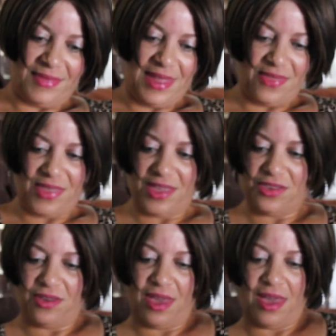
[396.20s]
And then
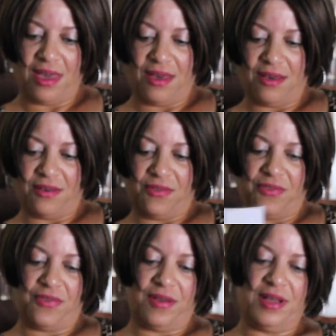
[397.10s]
you have
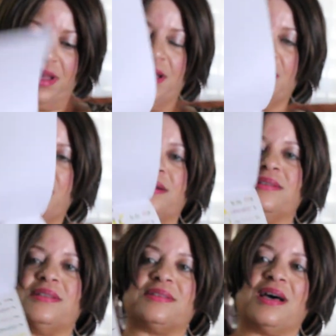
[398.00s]

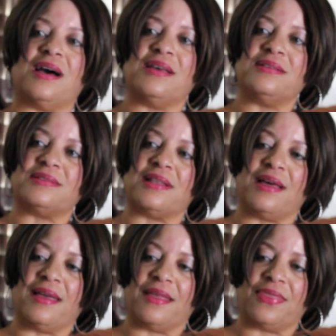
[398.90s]
designs
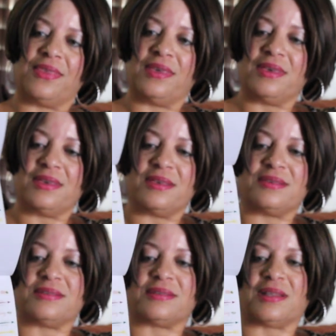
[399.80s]
like
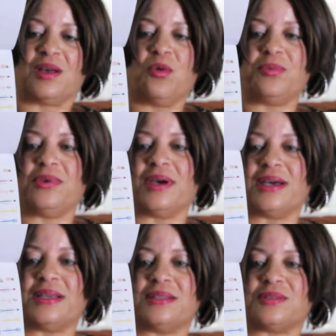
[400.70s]
this. I hope you
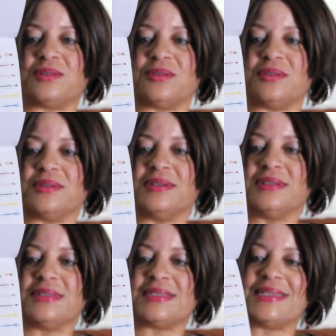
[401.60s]
guys are
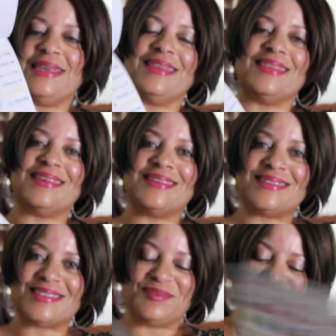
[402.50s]
seeing
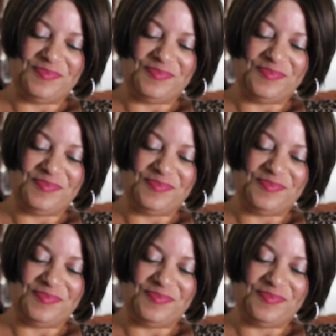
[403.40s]
this.